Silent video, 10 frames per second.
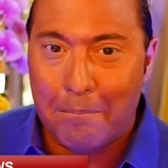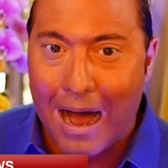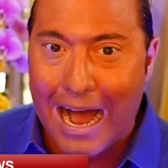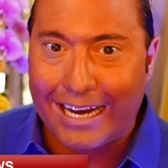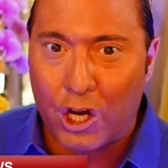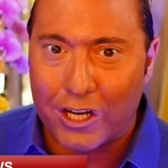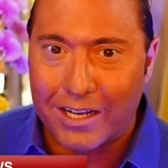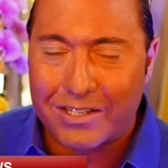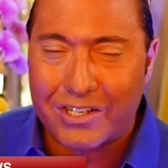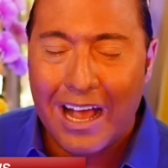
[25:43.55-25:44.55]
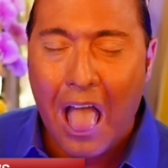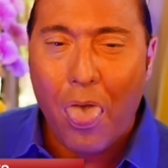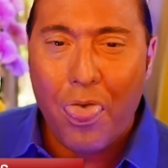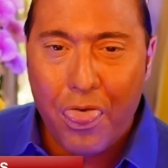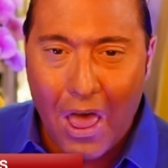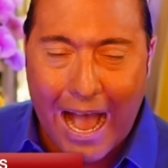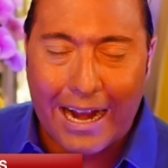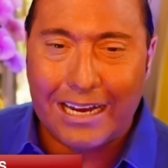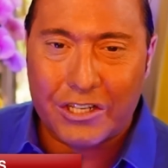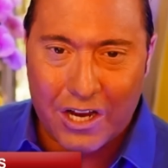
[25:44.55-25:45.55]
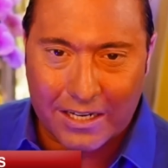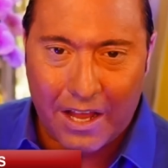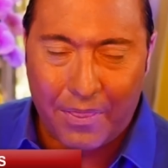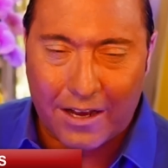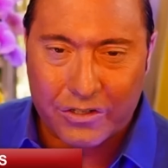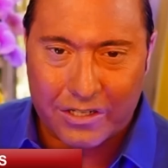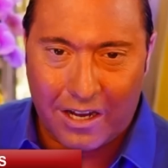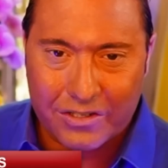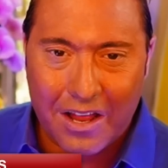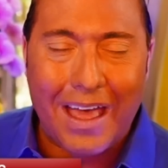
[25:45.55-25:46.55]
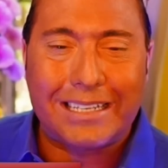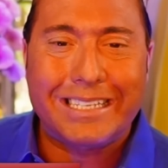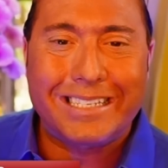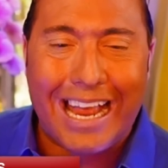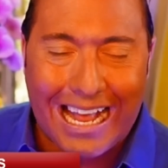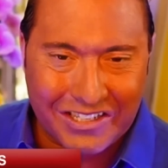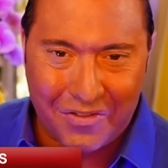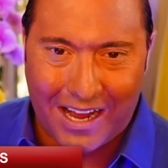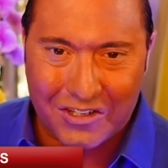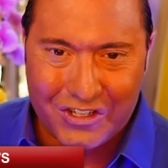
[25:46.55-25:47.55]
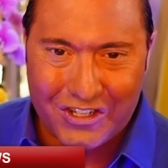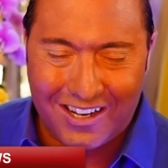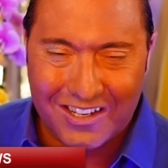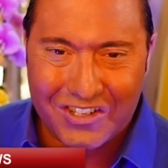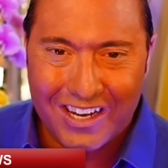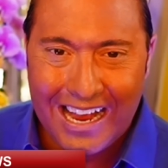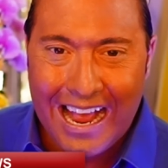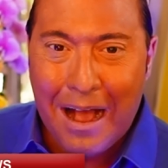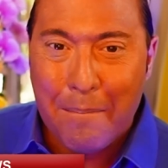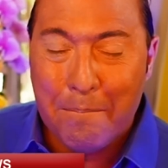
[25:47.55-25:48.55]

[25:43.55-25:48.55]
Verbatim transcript: My goodness, that is not $10,000. That's tens of thousands of dollars.